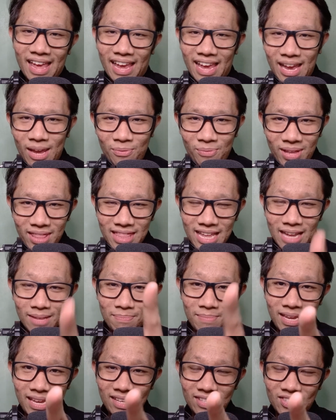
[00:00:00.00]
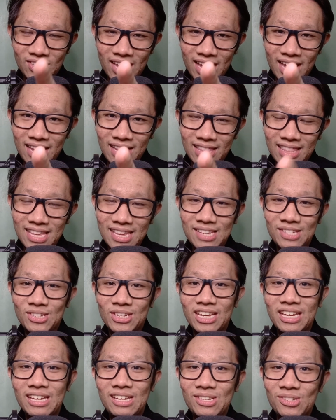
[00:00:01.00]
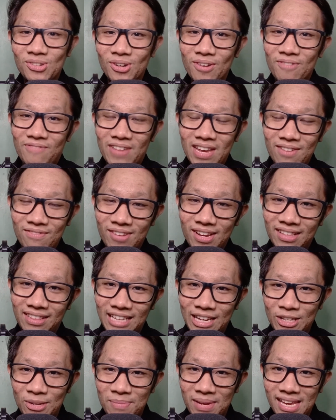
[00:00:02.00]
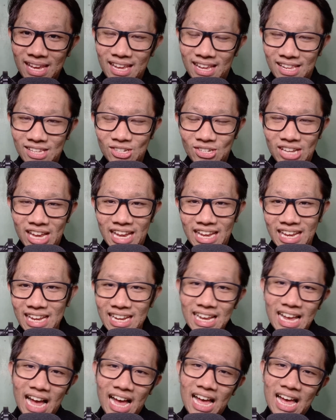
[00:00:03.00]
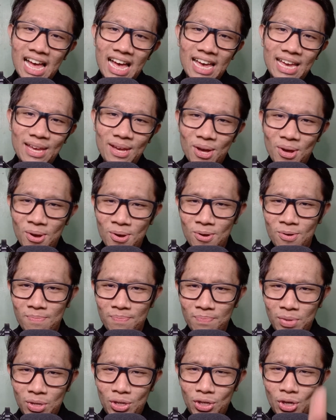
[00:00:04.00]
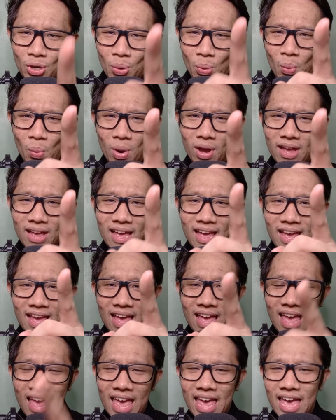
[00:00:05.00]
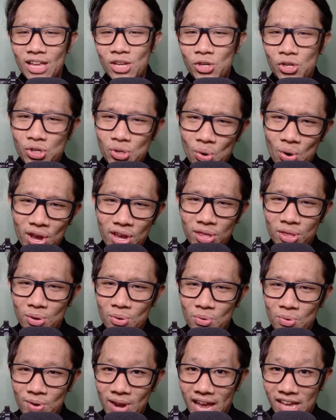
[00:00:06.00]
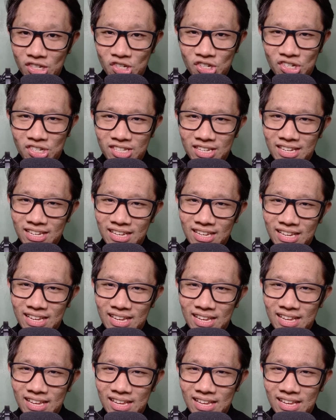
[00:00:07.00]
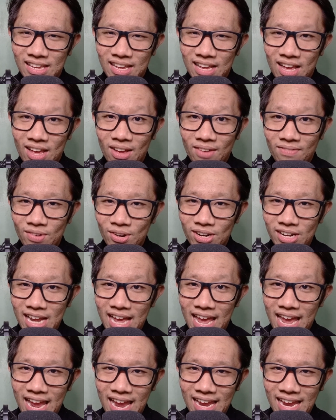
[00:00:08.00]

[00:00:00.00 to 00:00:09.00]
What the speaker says: And with that being said, this is your favorite Tito Miguel saying, I hope you enjoy the rest of your day.